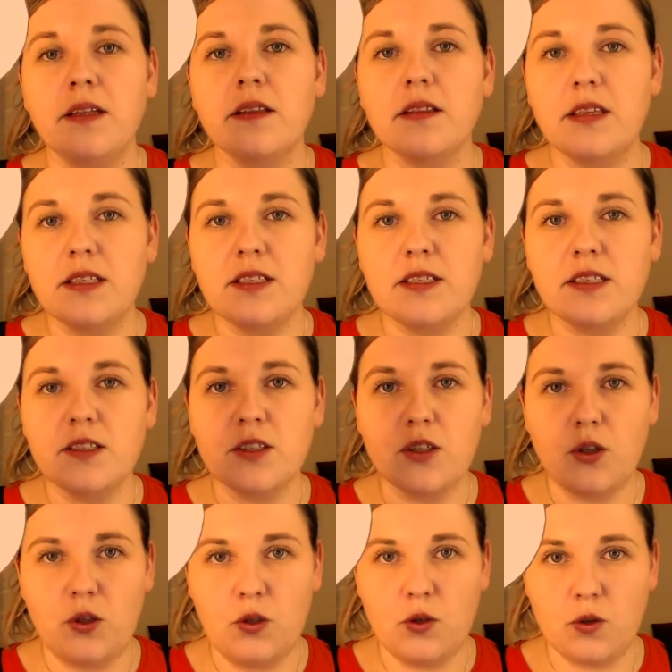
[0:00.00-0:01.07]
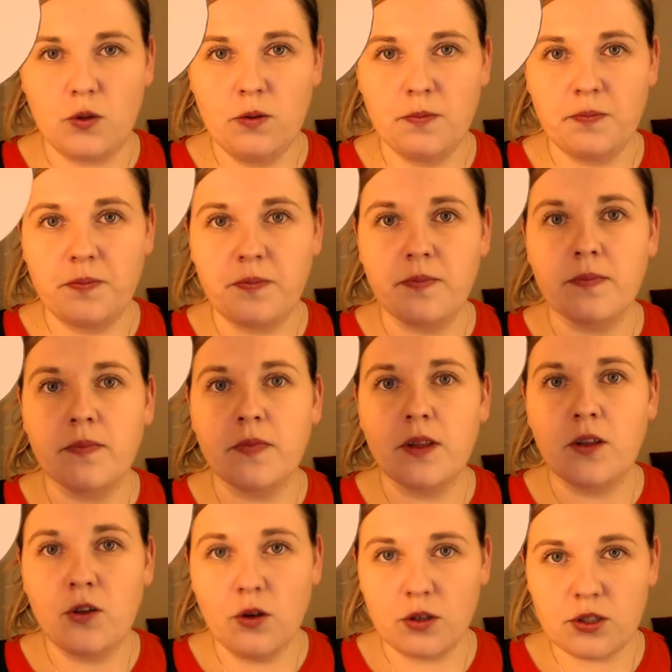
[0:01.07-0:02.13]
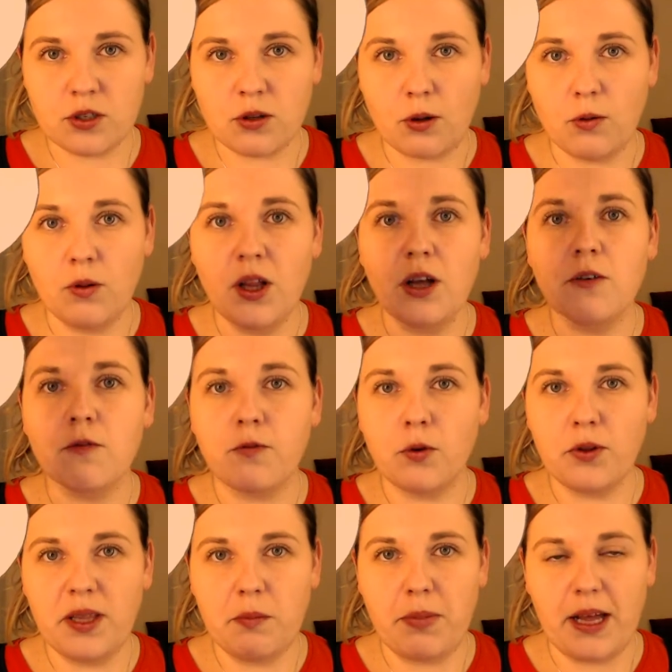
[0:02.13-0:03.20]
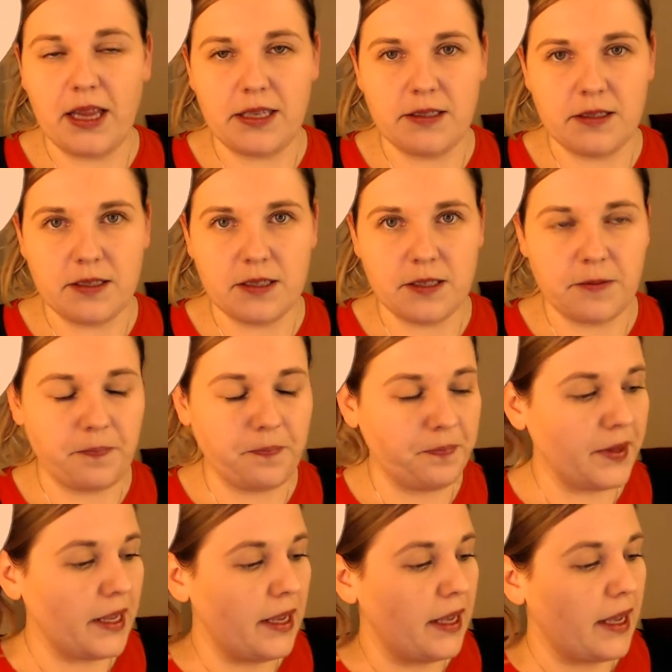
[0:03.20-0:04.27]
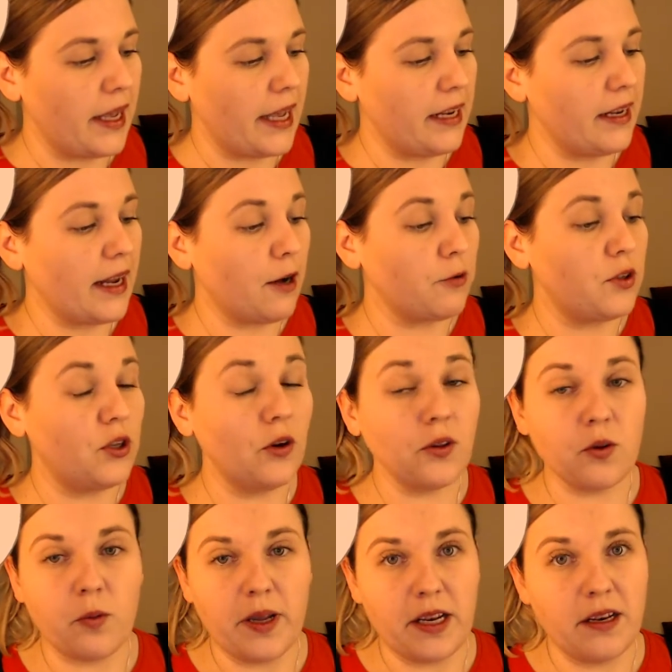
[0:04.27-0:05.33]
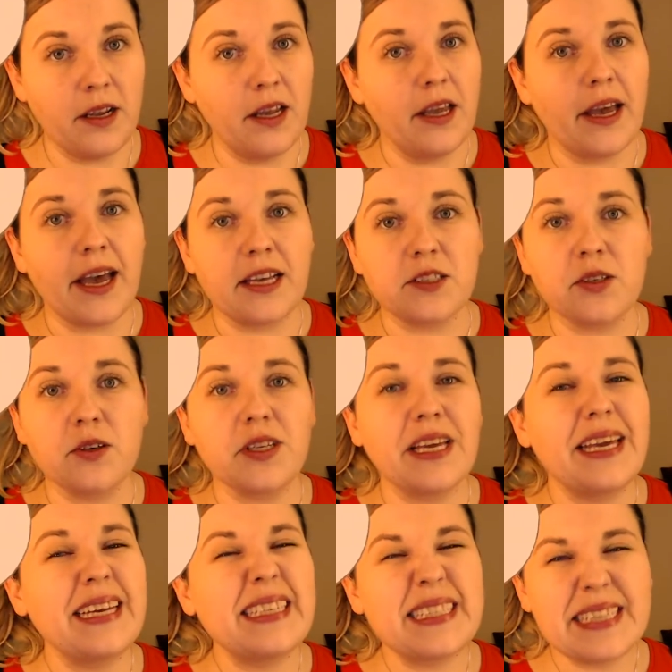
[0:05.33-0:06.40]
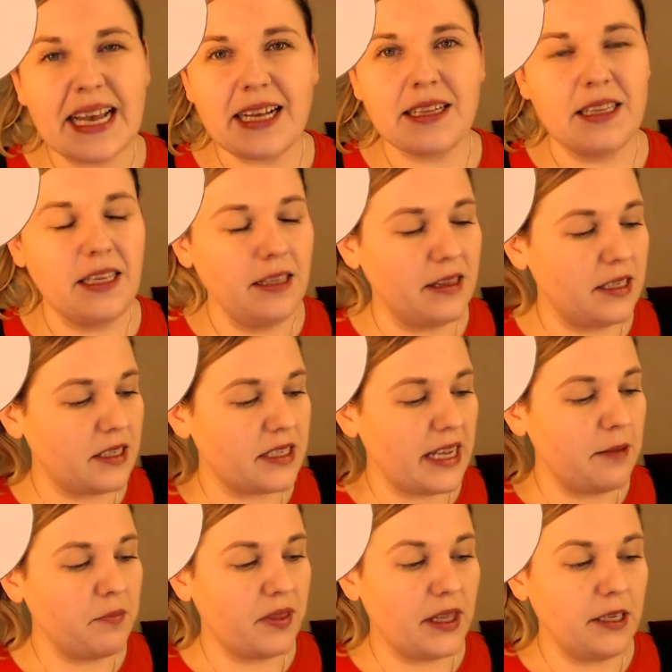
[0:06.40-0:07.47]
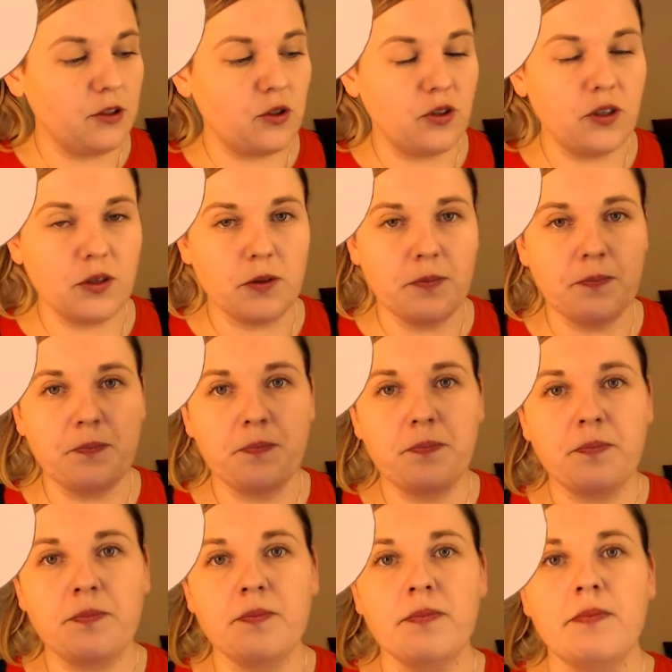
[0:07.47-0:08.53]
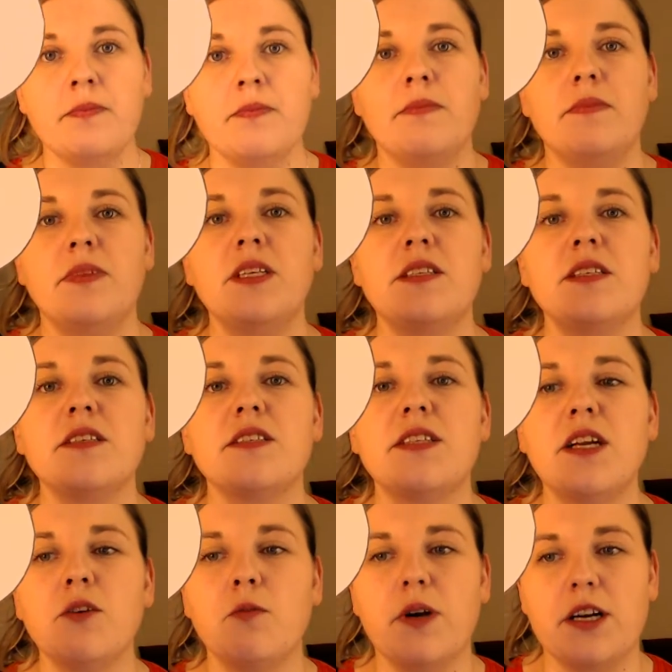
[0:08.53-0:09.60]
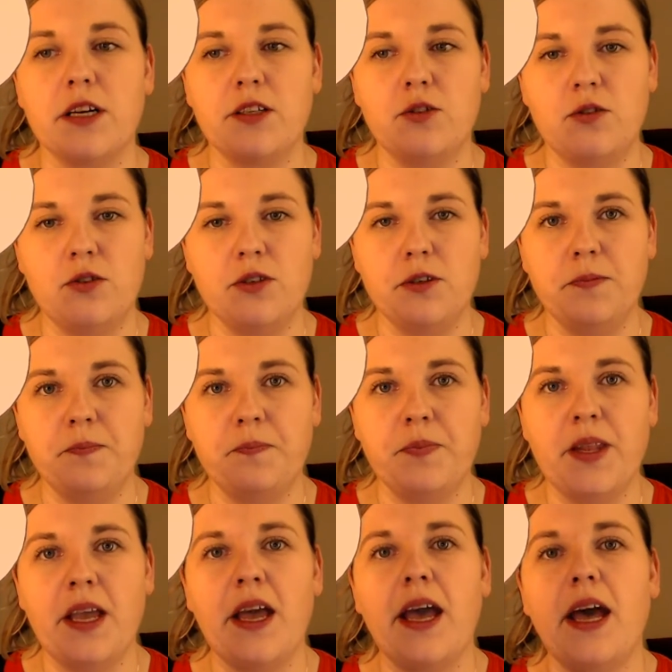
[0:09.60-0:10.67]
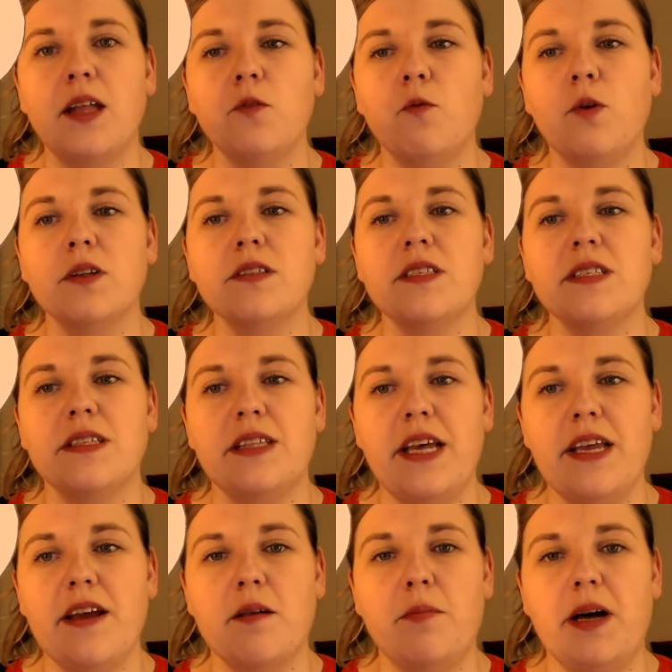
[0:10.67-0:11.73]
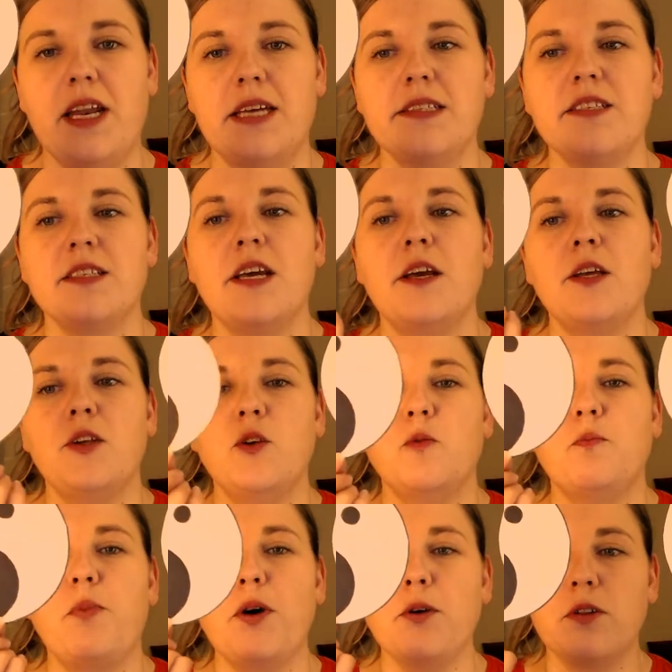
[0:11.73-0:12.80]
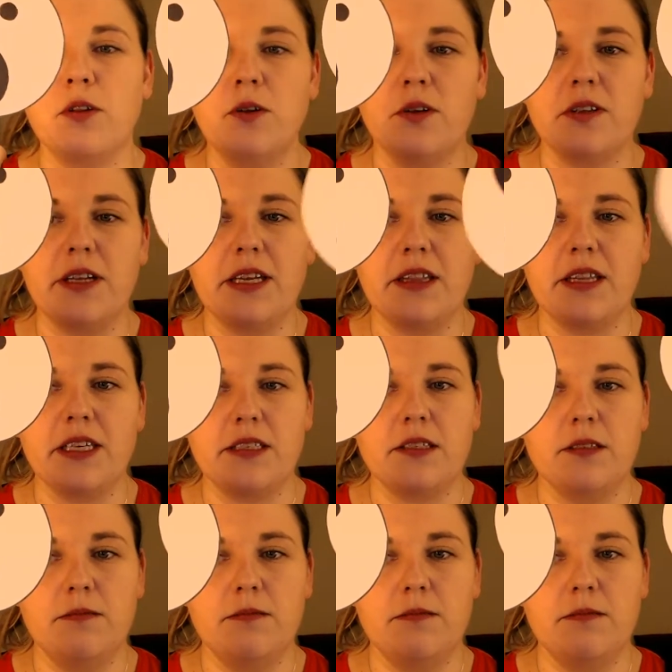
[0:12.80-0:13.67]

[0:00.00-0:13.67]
This is you, your soul, fully balanced. And now your twin has got exactly the same thing to do. This is their work to do. And once they are balanced, you both look like this.